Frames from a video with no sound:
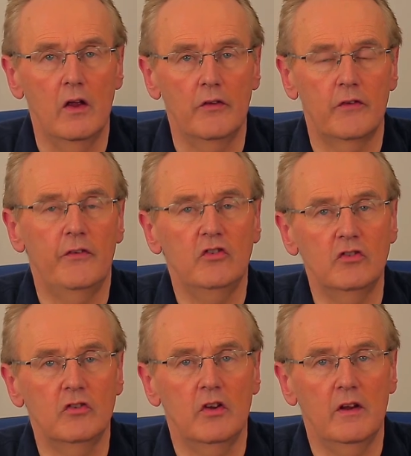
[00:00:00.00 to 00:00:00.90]

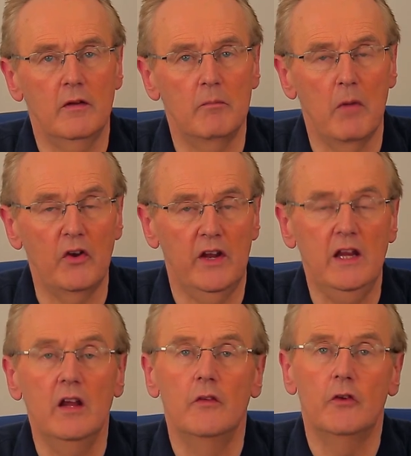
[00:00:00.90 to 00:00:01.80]
sufficient
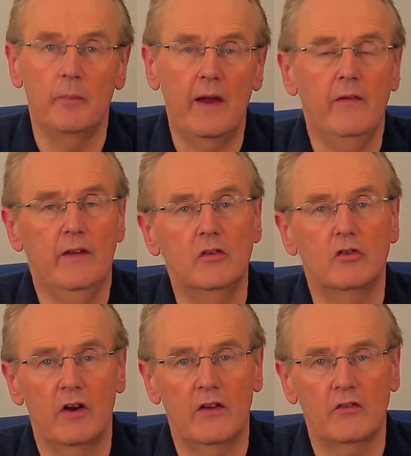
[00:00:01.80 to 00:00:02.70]
money to pay the
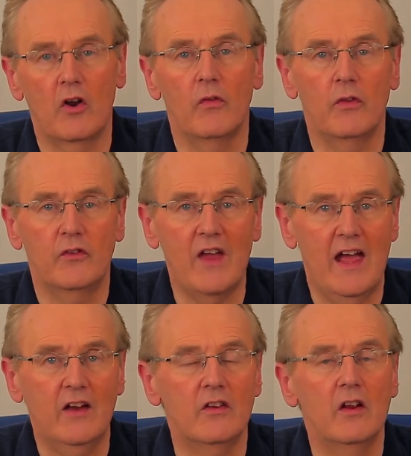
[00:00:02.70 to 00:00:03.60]
interest on the
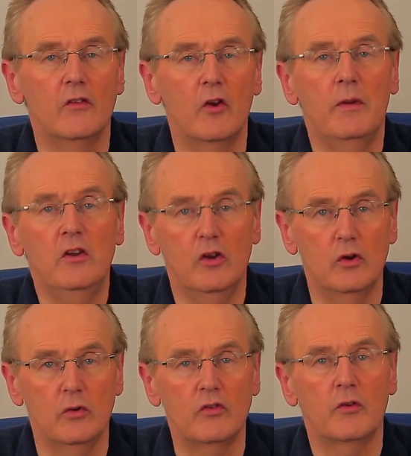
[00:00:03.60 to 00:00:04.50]
debt that had been
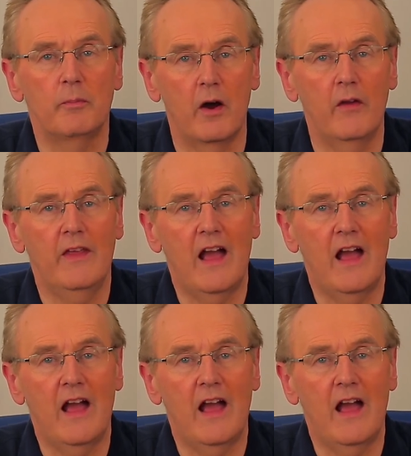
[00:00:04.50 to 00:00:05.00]
used to buy the